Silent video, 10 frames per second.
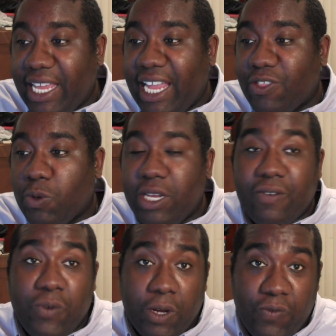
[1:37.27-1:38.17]
They had
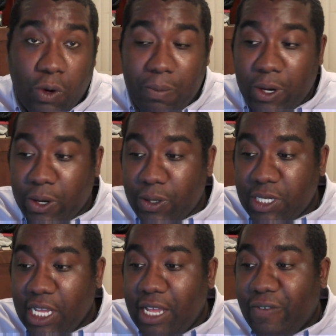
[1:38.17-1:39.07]
344
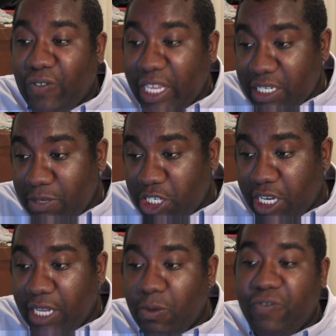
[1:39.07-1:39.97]
murders. Flint,
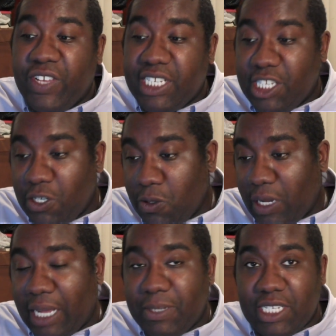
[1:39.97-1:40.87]
Michigan, with
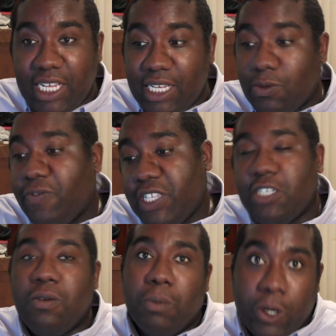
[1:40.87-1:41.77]
52 homicides, well,
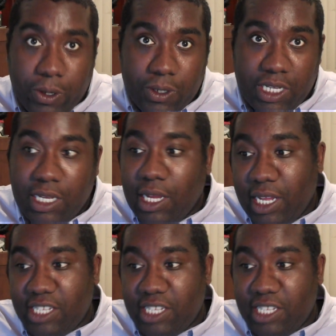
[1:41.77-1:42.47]
52 murders.